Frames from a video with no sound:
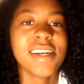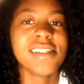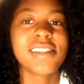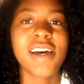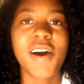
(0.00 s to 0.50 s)

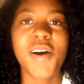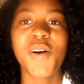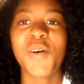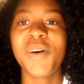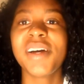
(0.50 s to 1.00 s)

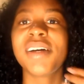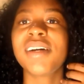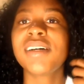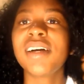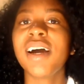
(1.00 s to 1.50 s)
So,
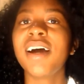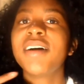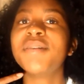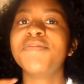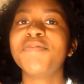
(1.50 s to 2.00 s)

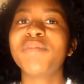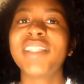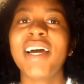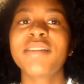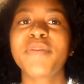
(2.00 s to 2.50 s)
um, but
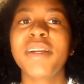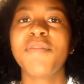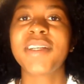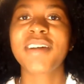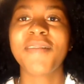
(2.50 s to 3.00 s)
that's pretty
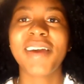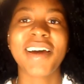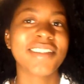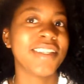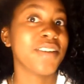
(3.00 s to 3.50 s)
much coming
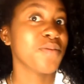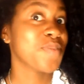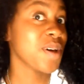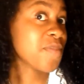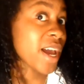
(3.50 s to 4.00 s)
out too.
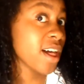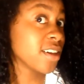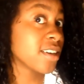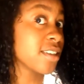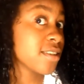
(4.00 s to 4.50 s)
But my
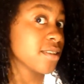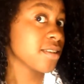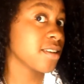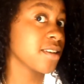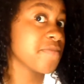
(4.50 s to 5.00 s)
color
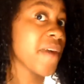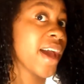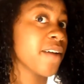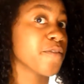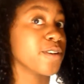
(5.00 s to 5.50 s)

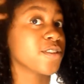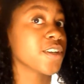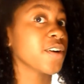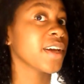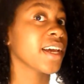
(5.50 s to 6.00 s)
my roots are
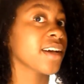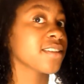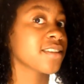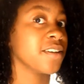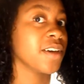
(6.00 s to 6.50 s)
growing
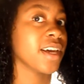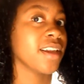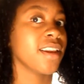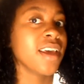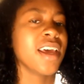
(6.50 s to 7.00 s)
out, so you can't
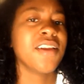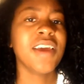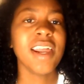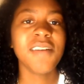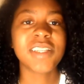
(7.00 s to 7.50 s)
you
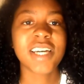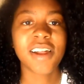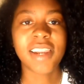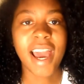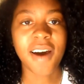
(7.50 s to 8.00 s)
can't even tell
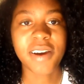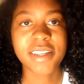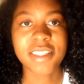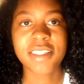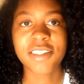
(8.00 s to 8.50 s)
it now
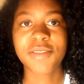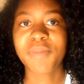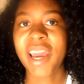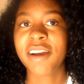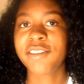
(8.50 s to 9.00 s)
because
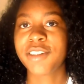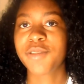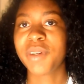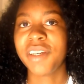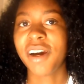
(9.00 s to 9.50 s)
my hair is just
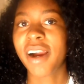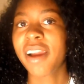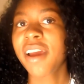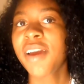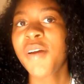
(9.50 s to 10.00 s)
really dark.
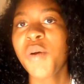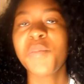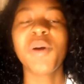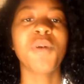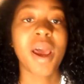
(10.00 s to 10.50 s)

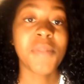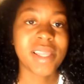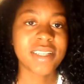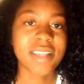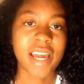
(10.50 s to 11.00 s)
But when I'm in
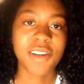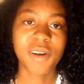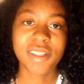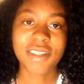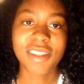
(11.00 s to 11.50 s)
the sun, you
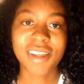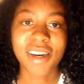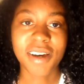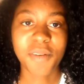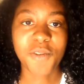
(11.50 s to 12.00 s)
can see
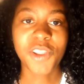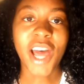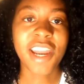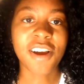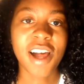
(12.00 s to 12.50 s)
the
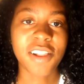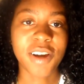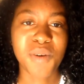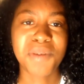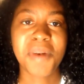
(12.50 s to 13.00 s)
lighter color
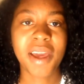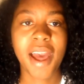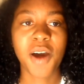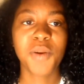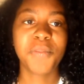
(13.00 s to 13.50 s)
coming back
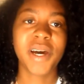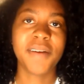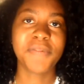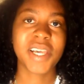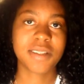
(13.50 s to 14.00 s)
out.
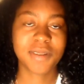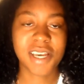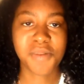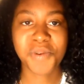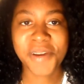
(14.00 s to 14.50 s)
But that's
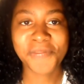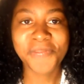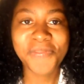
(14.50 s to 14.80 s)
beside the point.